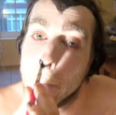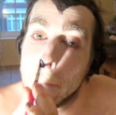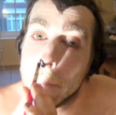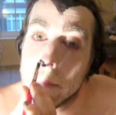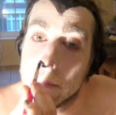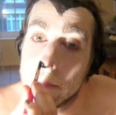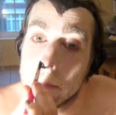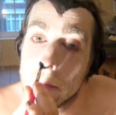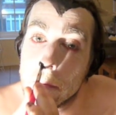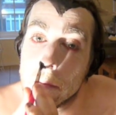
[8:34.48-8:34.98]

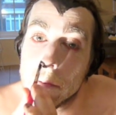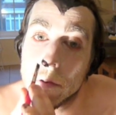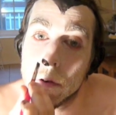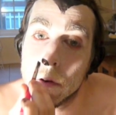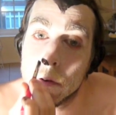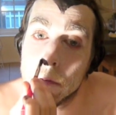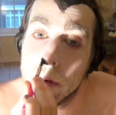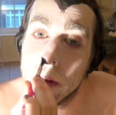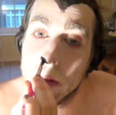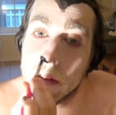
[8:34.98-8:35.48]
Just going to draw
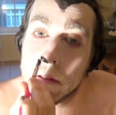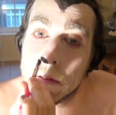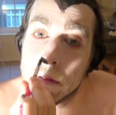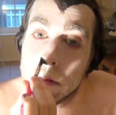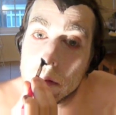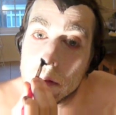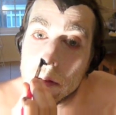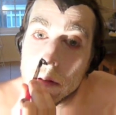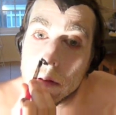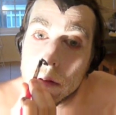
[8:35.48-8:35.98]
around
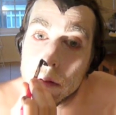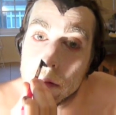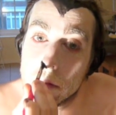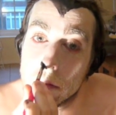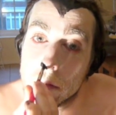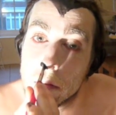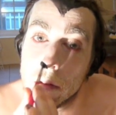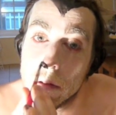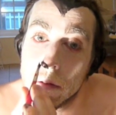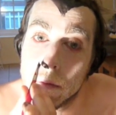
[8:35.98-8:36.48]
the
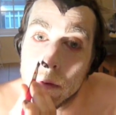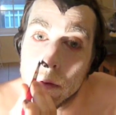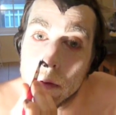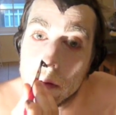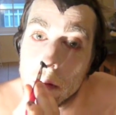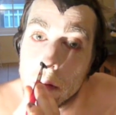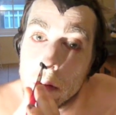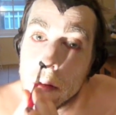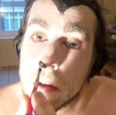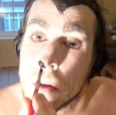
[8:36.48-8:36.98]
nostril.
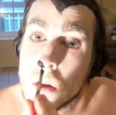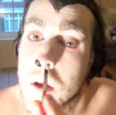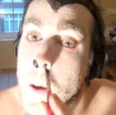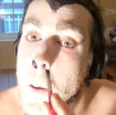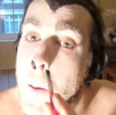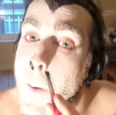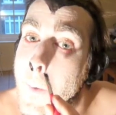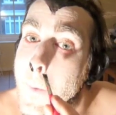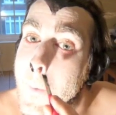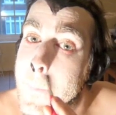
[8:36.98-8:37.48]

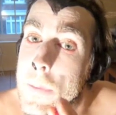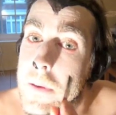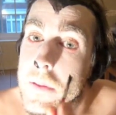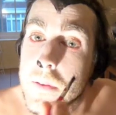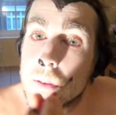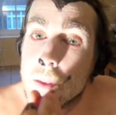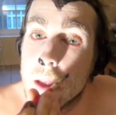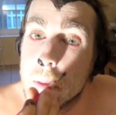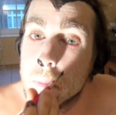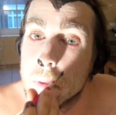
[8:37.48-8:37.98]
I'm going to do the
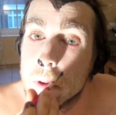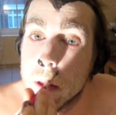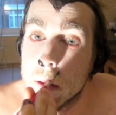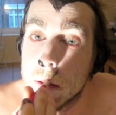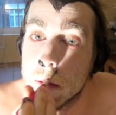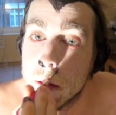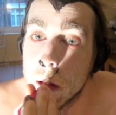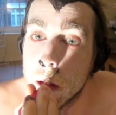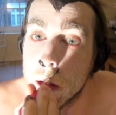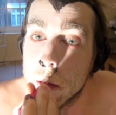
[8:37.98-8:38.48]
same on the other
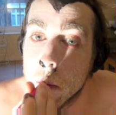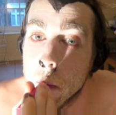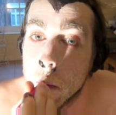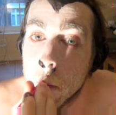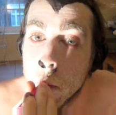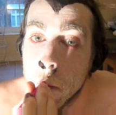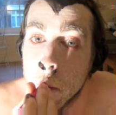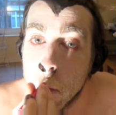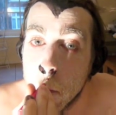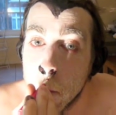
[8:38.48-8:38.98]
side.
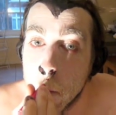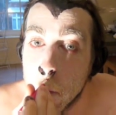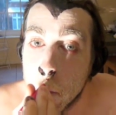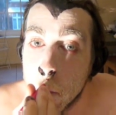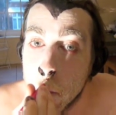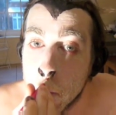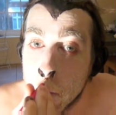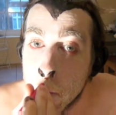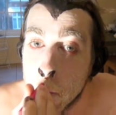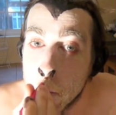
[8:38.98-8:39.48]

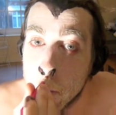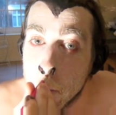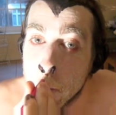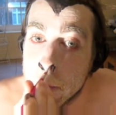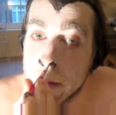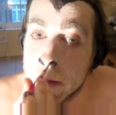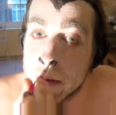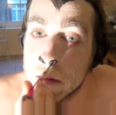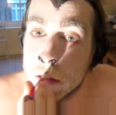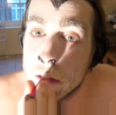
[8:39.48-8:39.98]

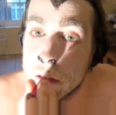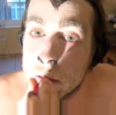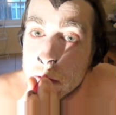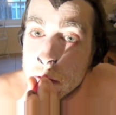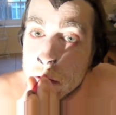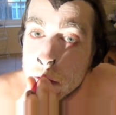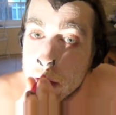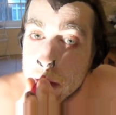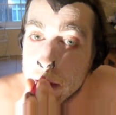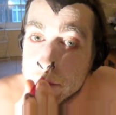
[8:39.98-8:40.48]
Then you
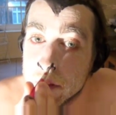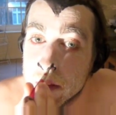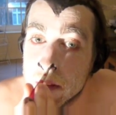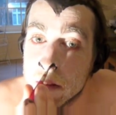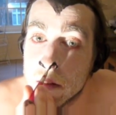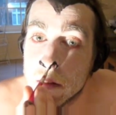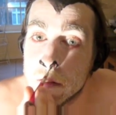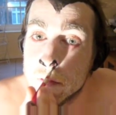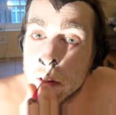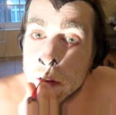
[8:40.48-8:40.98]
still have this
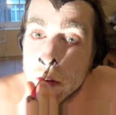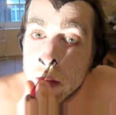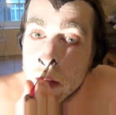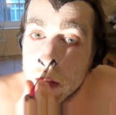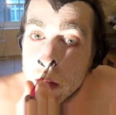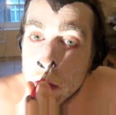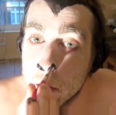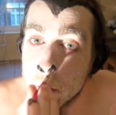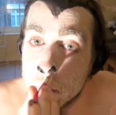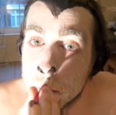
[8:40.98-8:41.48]
sort of very
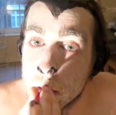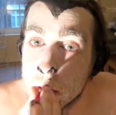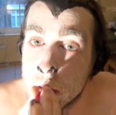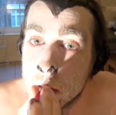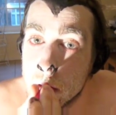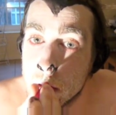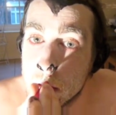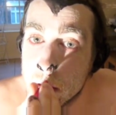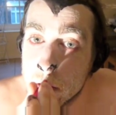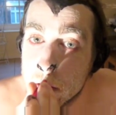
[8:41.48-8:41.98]

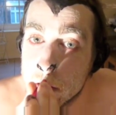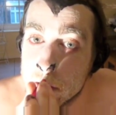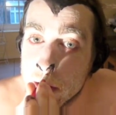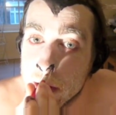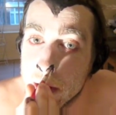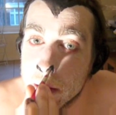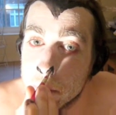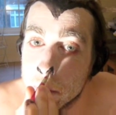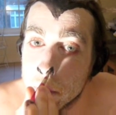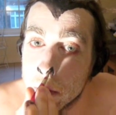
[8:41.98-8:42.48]
human
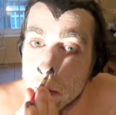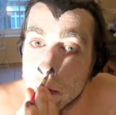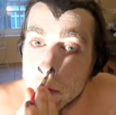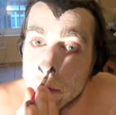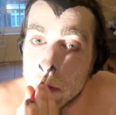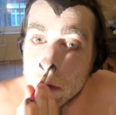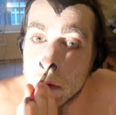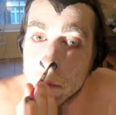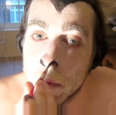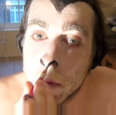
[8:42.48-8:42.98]
shape. Oh, I've
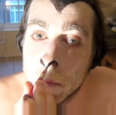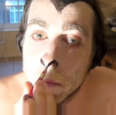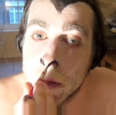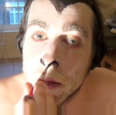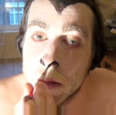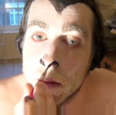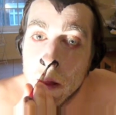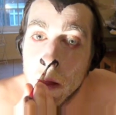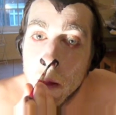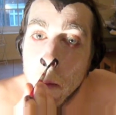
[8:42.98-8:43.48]
gone a bit big
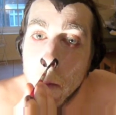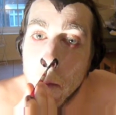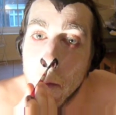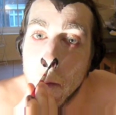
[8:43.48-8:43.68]
there.